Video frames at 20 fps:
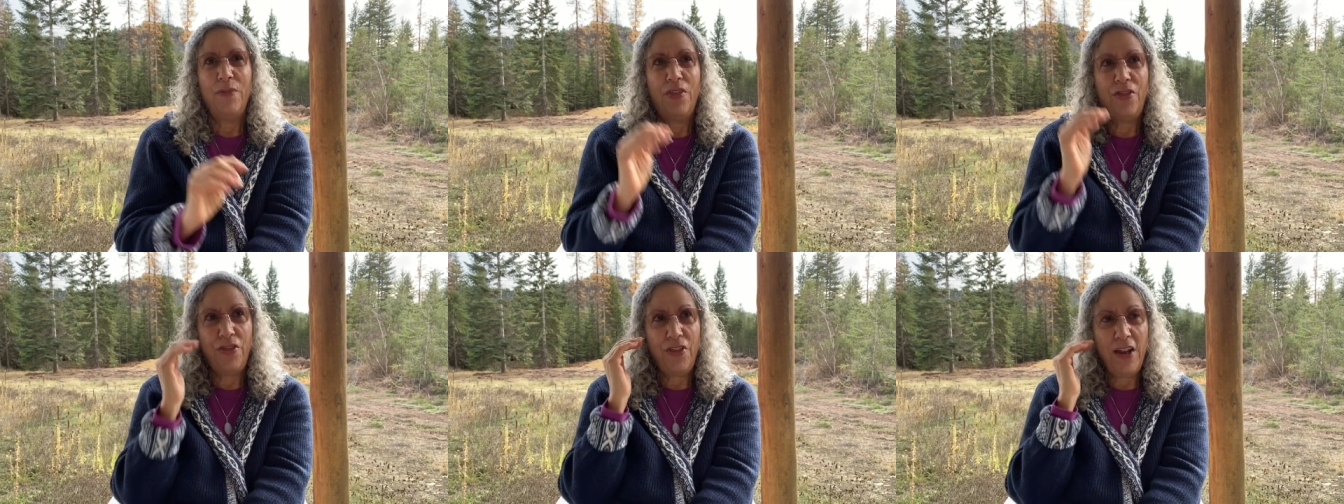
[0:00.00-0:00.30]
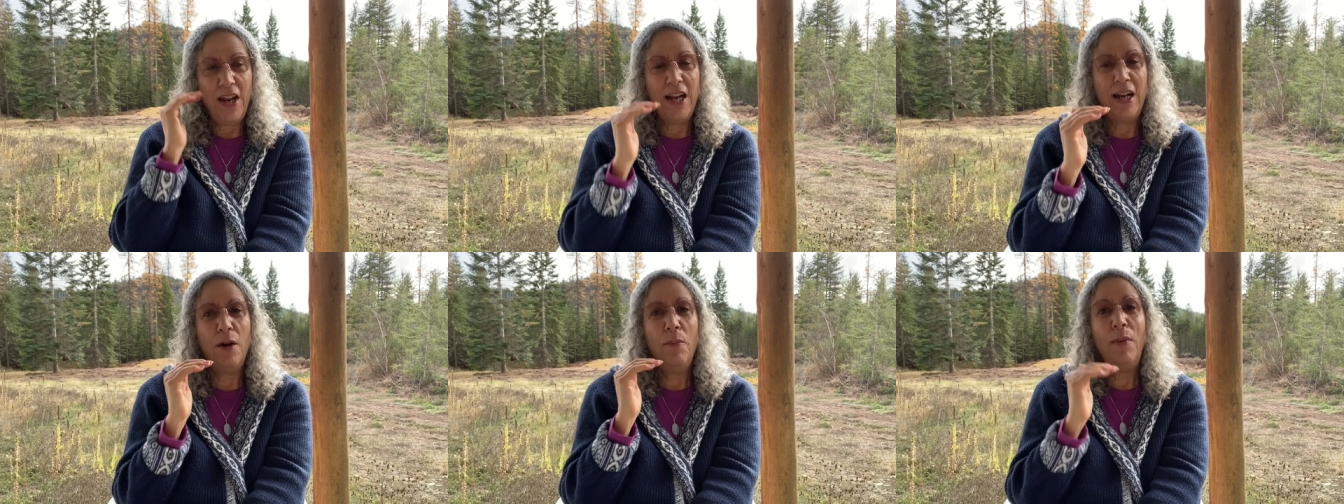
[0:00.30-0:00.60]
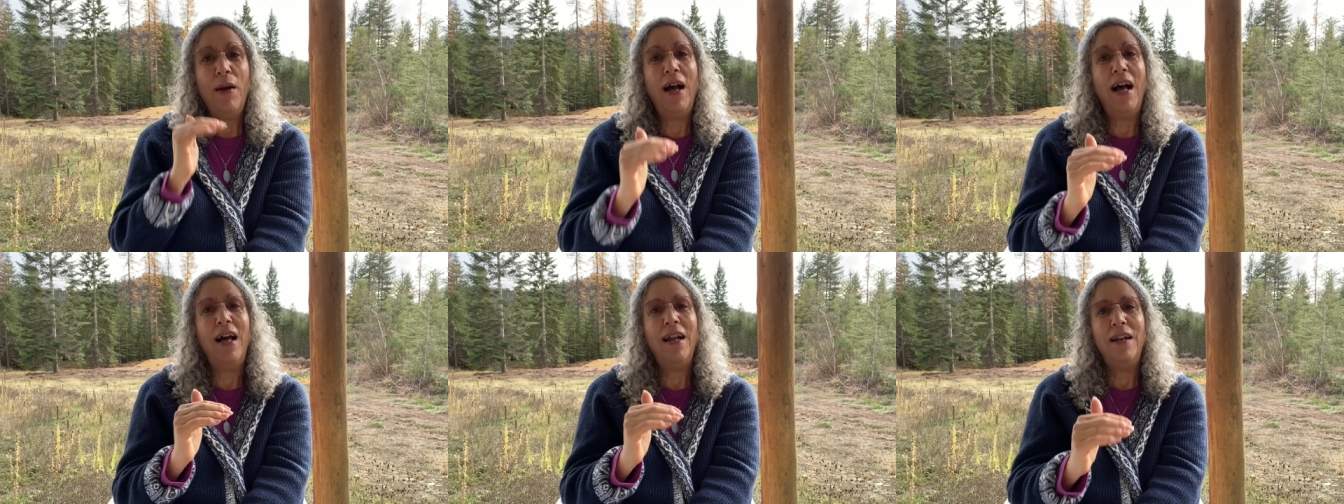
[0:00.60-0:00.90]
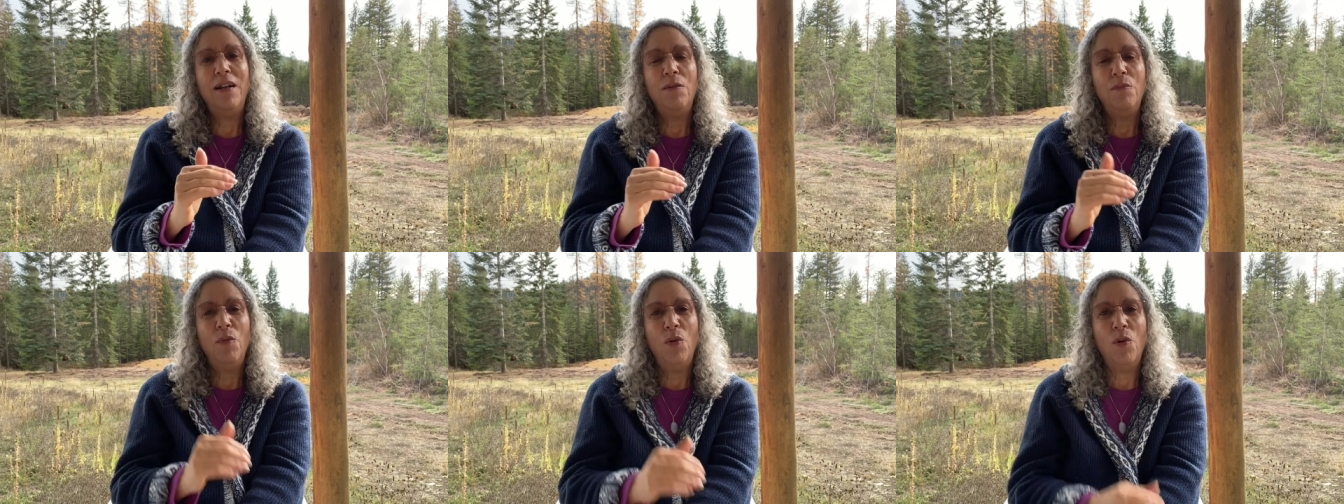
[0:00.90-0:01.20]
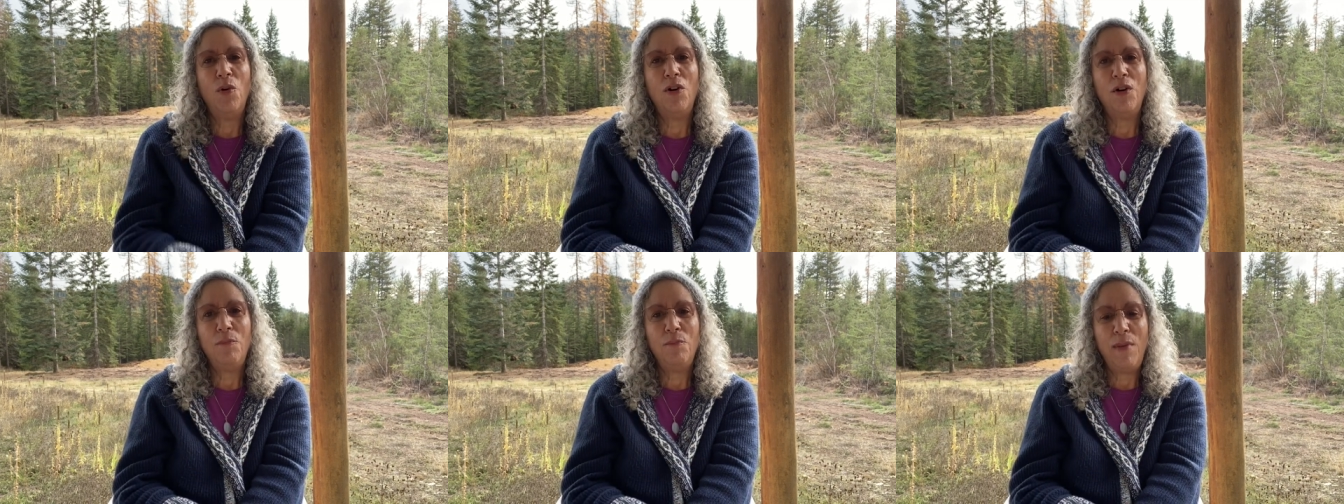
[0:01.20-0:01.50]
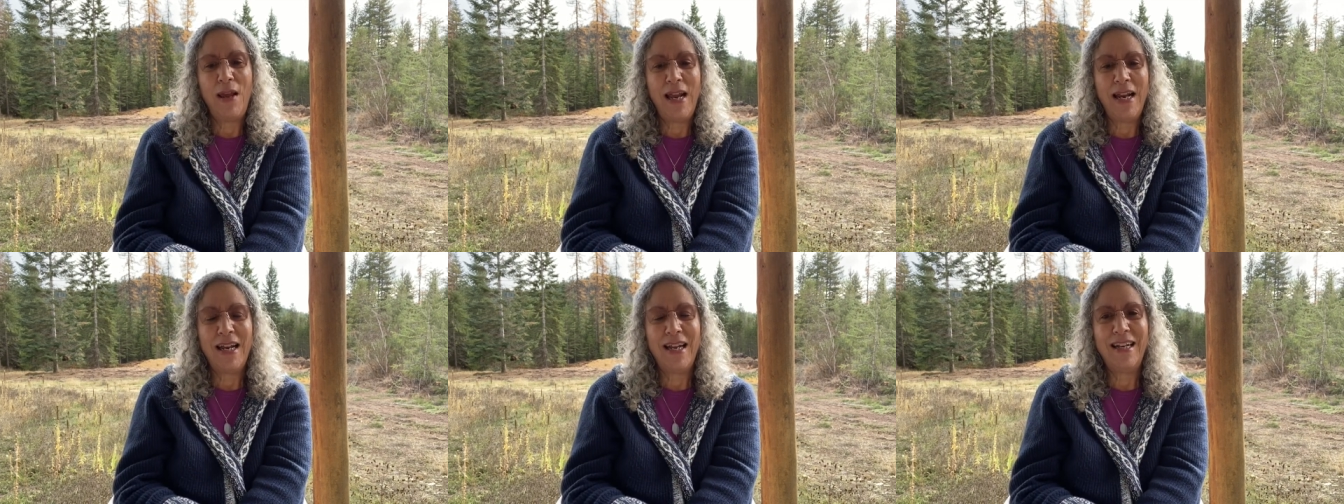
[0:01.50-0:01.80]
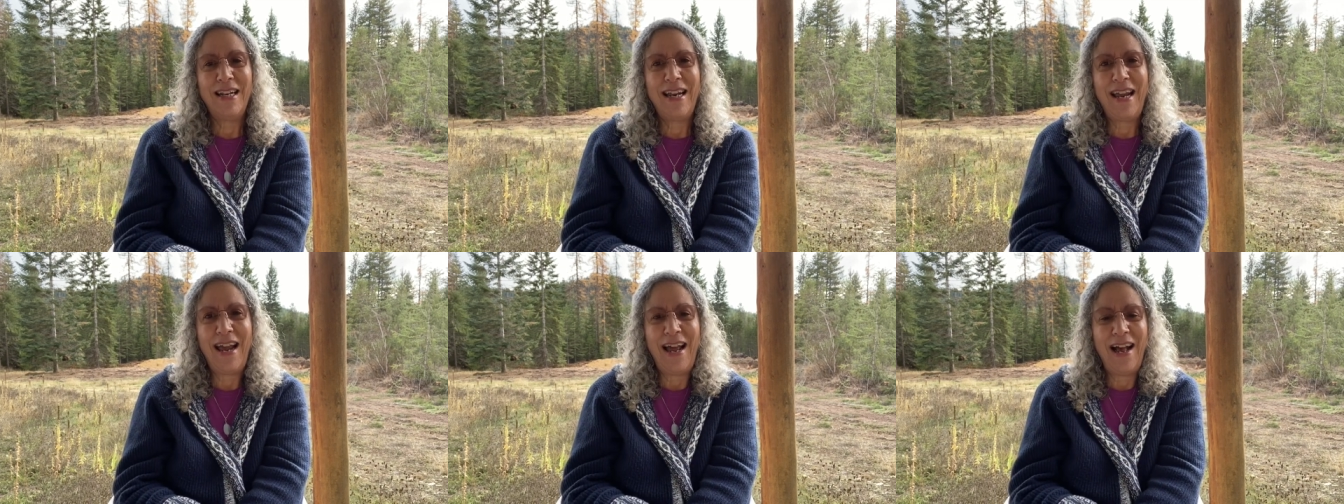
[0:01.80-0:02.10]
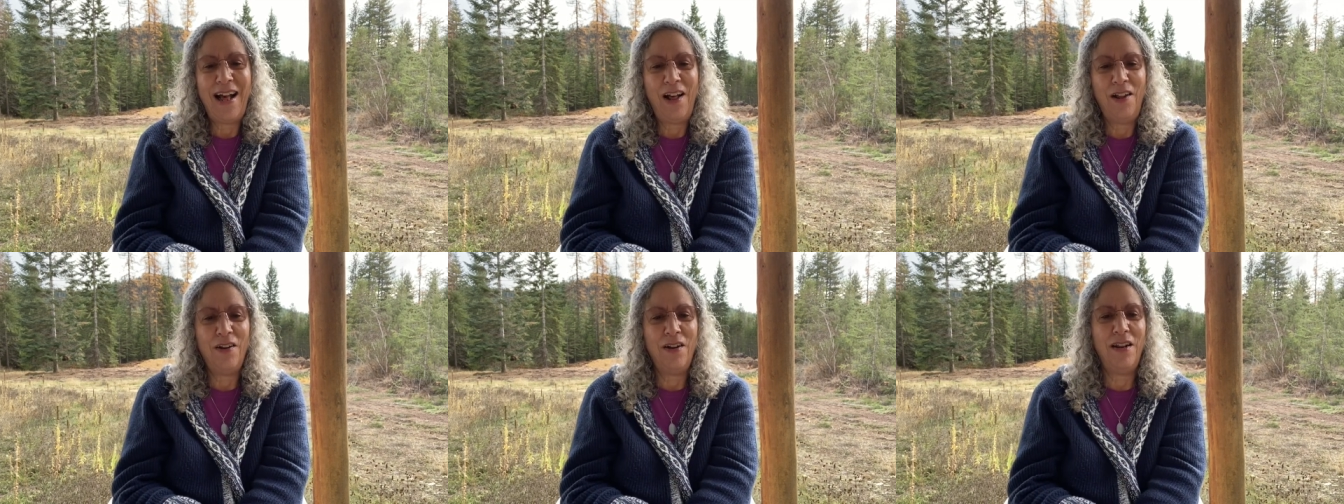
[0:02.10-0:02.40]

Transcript: think about it more and make it count.